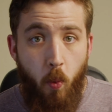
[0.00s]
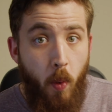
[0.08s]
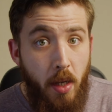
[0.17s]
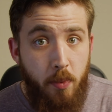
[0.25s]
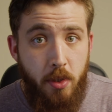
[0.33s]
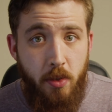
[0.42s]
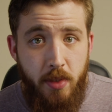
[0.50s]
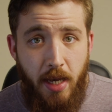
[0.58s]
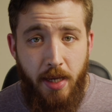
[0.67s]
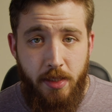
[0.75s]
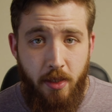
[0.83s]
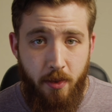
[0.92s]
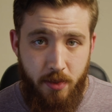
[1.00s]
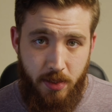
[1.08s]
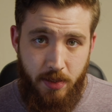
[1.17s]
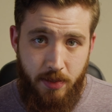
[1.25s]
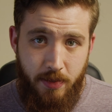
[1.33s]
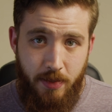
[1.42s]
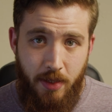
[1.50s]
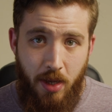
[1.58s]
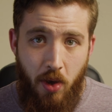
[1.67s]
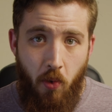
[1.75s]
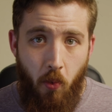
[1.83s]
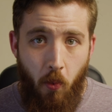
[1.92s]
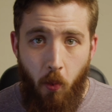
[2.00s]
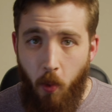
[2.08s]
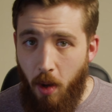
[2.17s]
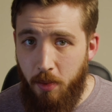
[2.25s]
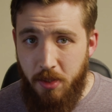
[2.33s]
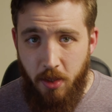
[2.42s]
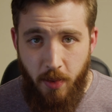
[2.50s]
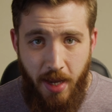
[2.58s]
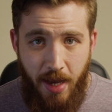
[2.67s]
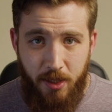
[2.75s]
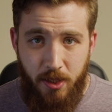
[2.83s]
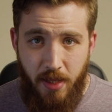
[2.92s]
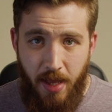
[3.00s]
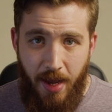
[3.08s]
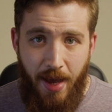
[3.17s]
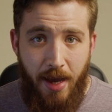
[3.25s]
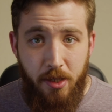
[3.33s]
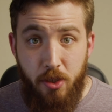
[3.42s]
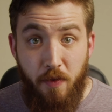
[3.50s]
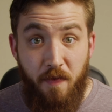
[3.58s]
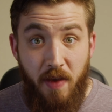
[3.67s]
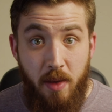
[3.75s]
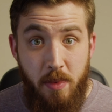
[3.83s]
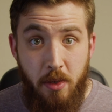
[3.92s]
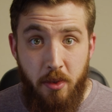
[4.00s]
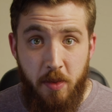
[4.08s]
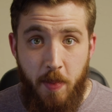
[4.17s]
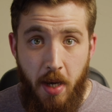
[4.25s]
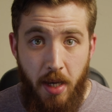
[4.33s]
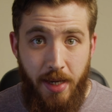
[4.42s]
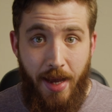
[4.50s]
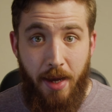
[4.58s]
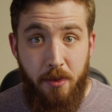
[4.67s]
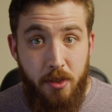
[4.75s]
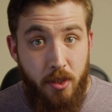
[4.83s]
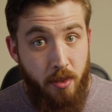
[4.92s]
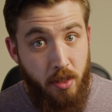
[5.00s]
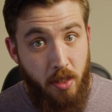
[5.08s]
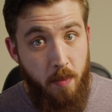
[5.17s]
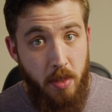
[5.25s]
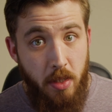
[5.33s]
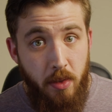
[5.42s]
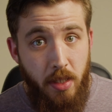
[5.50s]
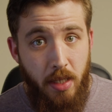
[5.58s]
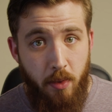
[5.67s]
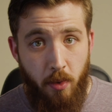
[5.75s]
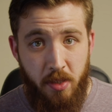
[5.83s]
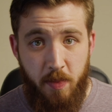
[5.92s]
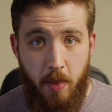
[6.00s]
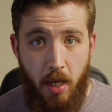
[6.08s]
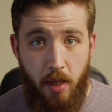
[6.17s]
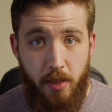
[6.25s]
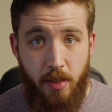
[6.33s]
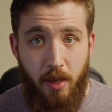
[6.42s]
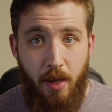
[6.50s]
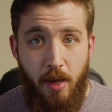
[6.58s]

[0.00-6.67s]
When were you diagnosed? What was your reaction to that? How did your family respond? How did your community respond?